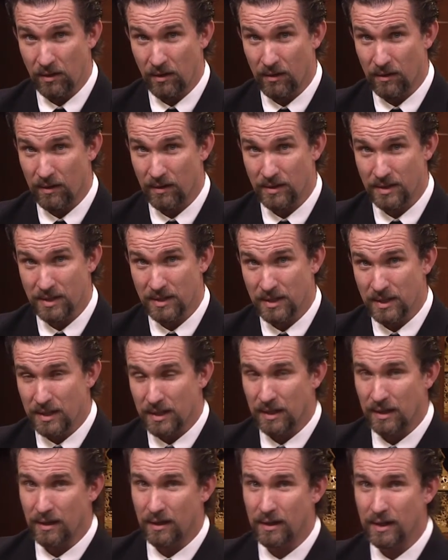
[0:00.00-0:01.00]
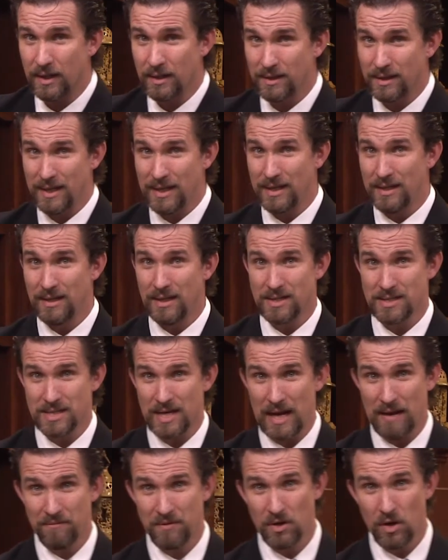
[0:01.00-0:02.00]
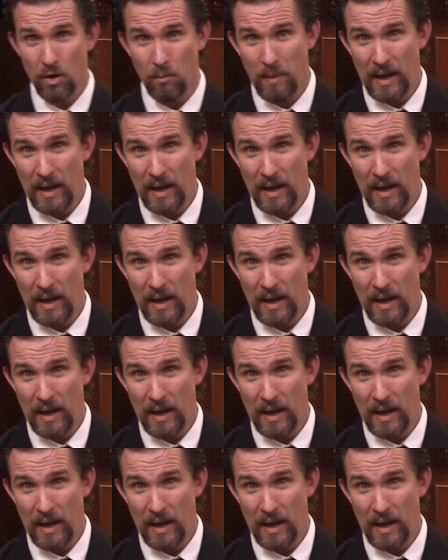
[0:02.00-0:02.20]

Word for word: heart, God then doesn't have to go